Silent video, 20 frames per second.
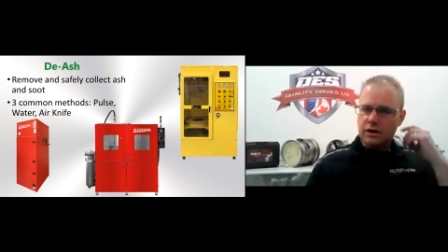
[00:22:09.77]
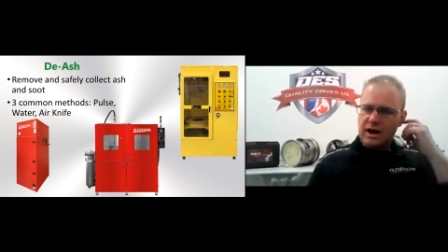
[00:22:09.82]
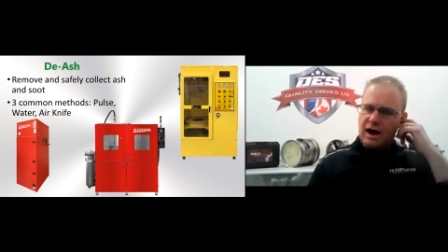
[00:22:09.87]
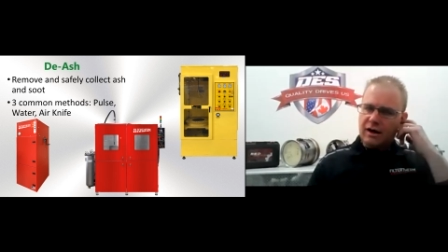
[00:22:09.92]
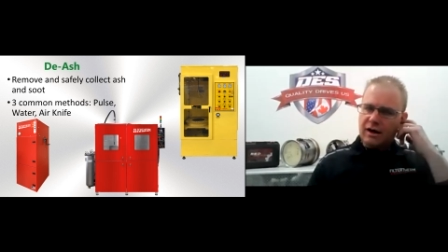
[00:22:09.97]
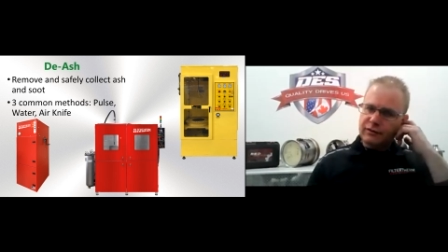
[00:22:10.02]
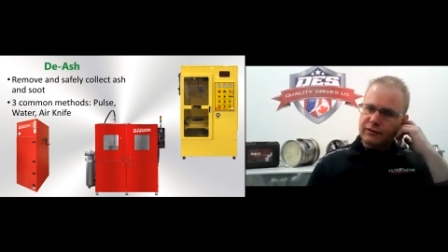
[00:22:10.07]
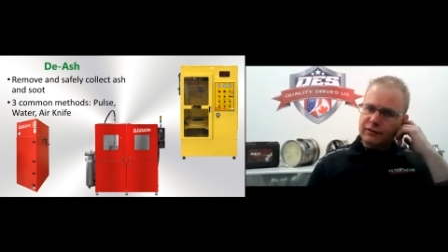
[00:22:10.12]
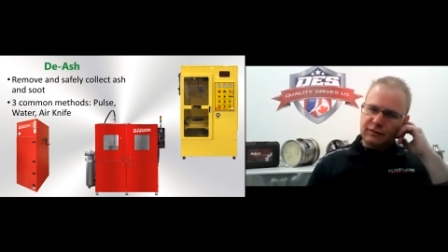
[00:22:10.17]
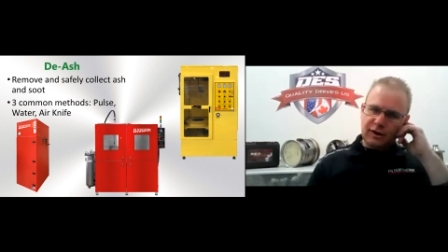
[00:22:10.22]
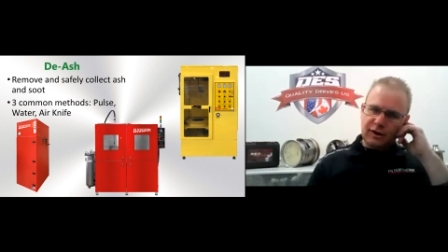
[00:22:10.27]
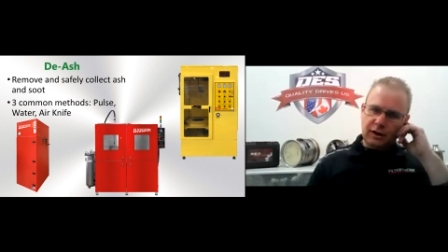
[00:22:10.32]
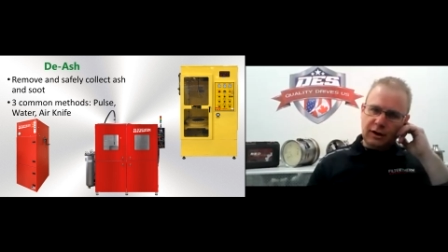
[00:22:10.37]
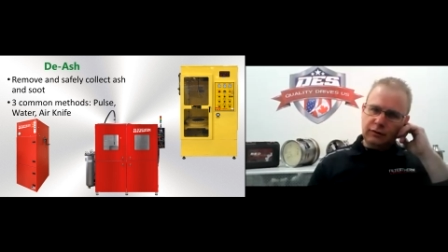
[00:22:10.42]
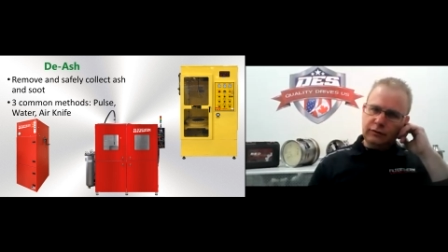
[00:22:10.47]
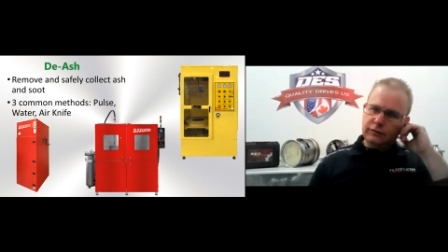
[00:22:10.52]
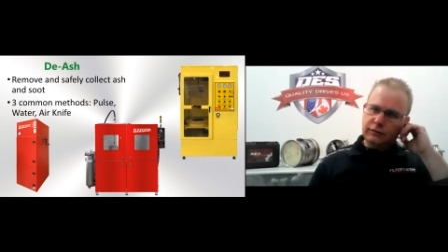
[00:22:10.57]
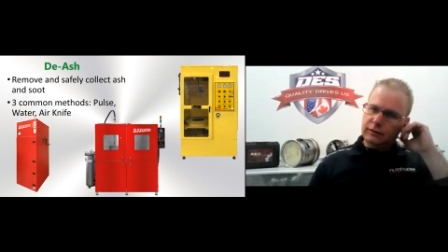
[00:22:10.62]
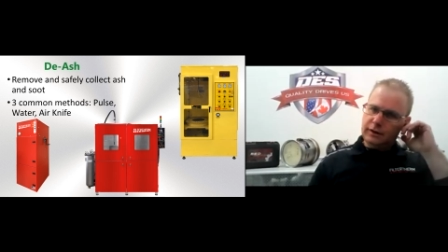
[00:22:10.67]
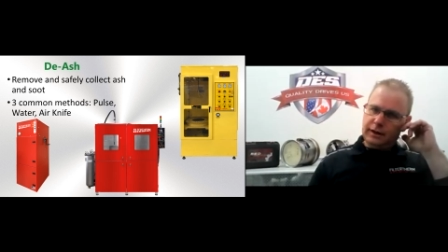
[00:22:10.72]
out of the
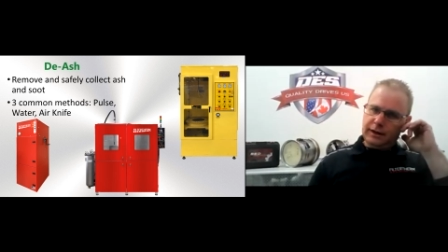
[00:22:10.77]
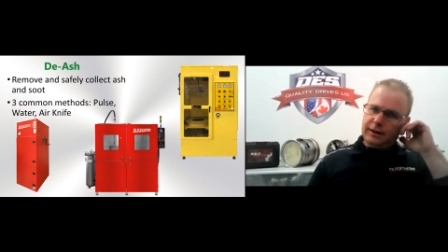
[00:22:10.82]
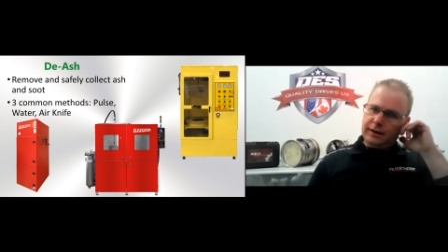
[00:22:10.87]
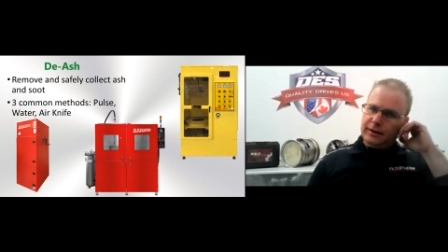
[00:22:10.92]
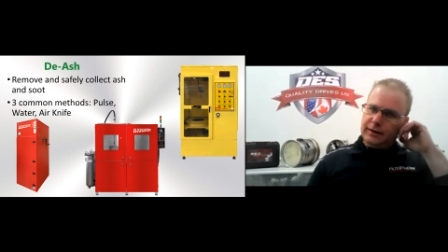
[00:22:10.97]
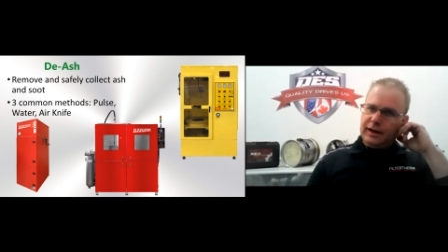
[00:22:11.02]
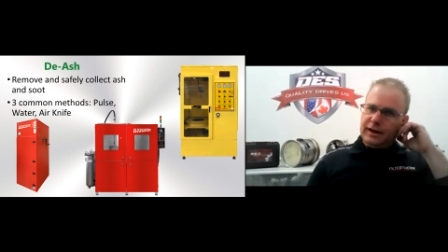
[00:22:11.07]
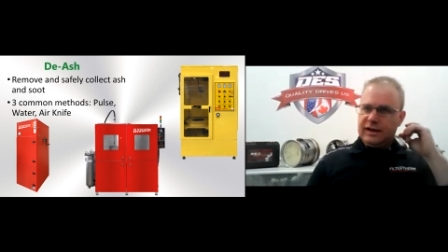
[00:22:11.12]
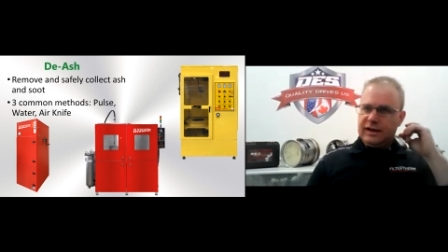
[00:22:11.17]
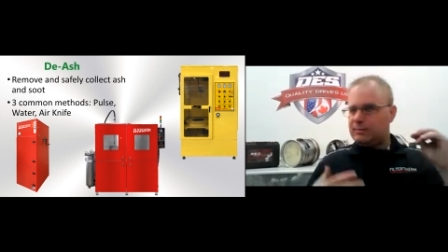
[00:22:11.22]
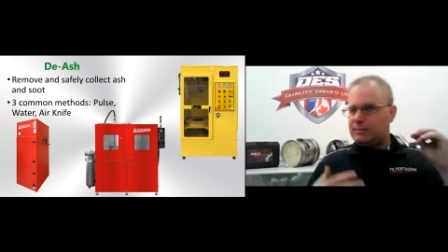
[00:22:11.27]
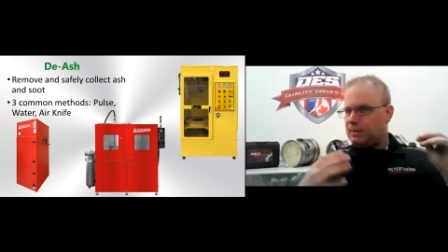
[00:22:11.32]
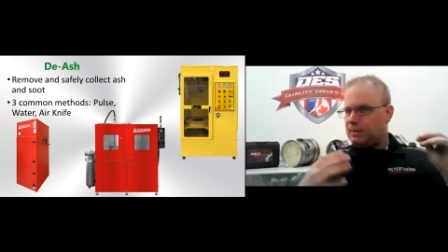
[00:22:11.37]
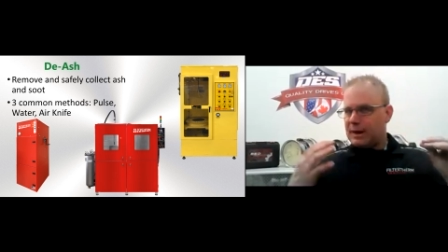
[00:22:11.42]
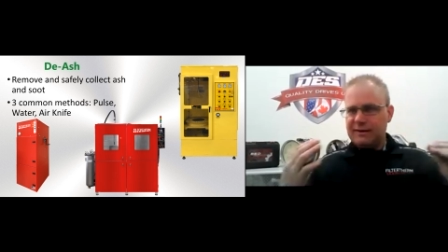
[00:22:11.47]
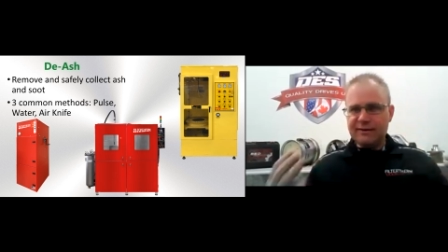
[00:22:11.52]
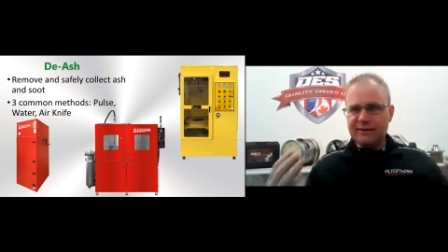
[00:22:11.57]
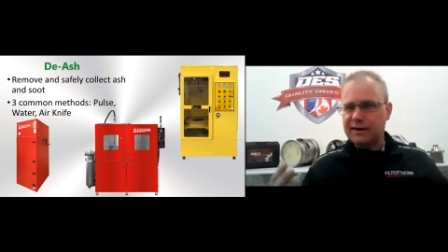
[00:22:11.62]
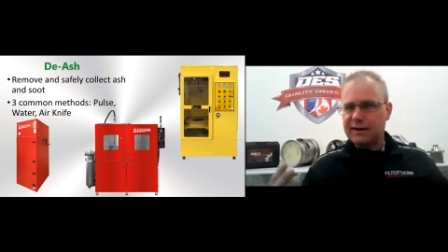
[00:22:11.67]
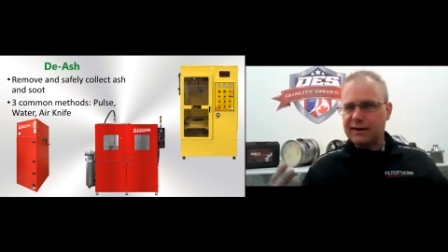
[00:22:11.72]
cells. It's
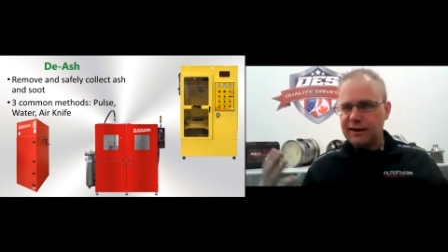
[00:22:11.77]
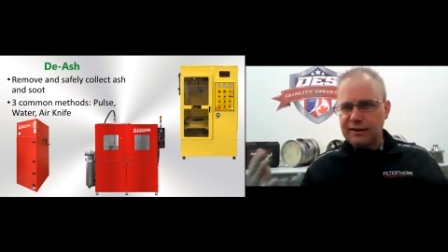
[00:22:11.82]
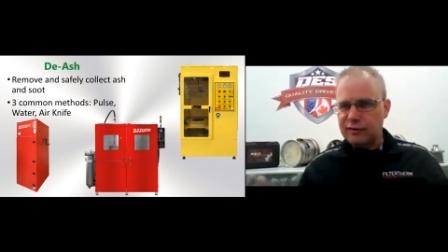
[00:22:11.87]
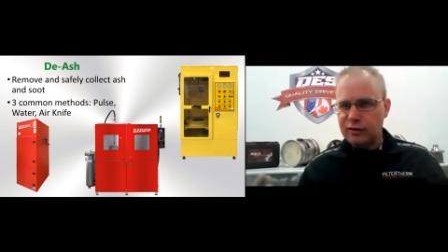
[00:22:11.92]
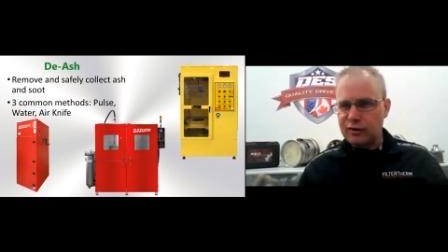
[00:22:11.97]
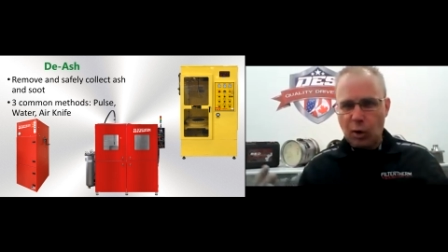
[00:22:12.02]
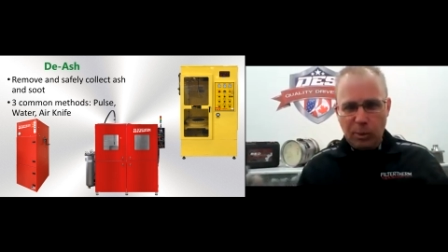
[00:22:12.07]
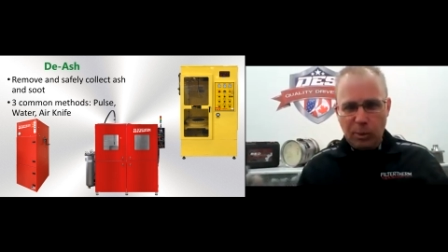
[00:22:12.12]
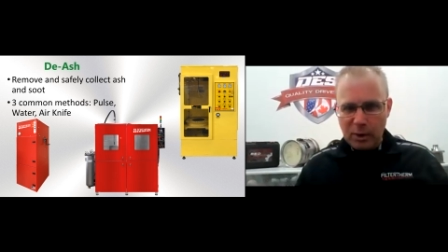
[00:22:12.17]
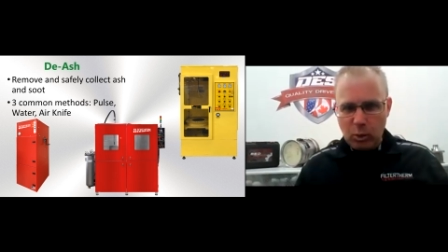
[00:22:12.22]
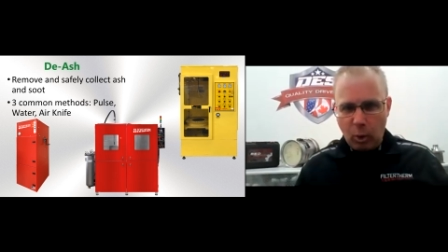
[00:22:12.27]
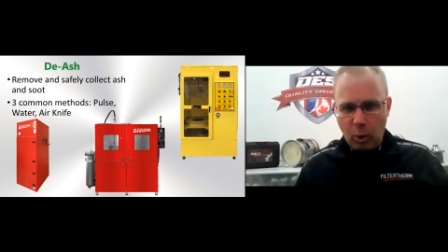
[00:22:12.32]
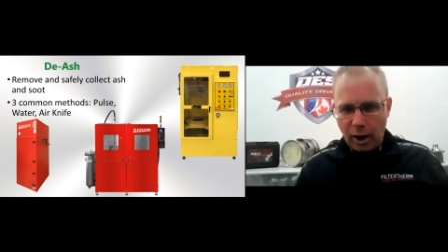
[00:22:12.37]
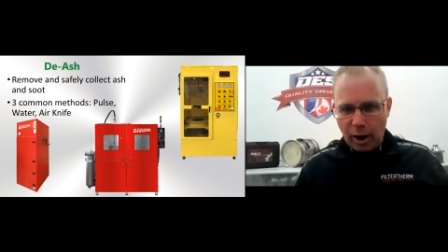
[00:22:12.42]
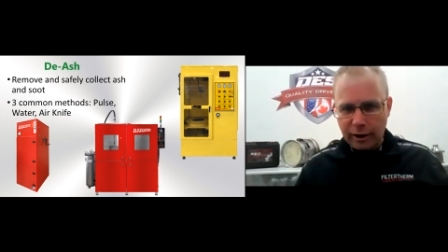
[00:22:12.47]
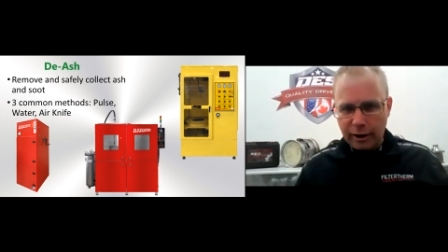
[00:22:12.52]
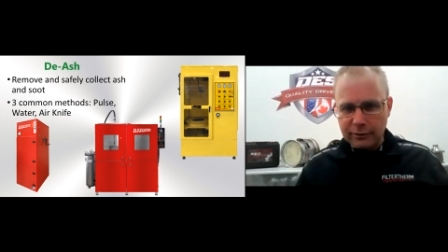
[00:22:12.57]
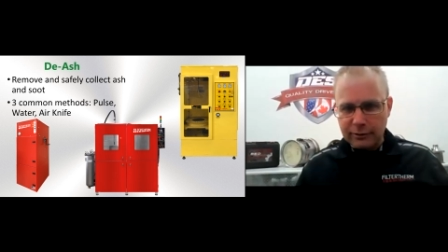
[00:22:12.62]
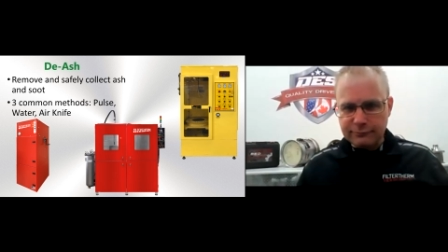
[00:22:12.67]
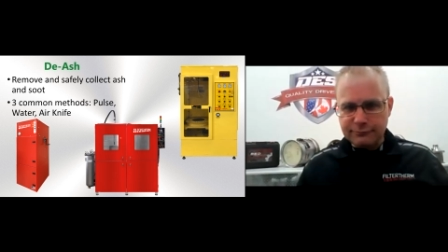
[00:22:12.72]
basically soap and
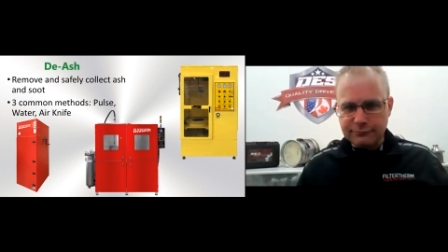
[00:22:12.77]
water.